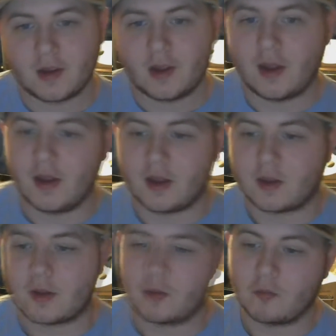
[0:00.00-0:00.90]

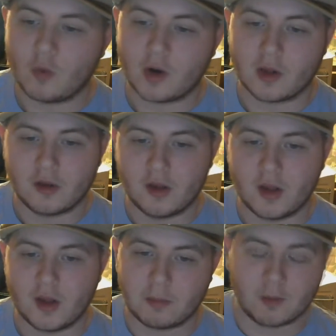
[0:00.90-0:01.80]
It's one of the.
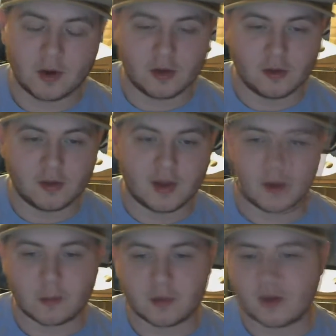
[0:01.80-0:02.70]
It's been one of those days.
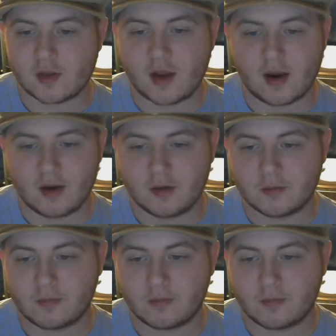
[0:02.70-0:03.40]
I'm just tired.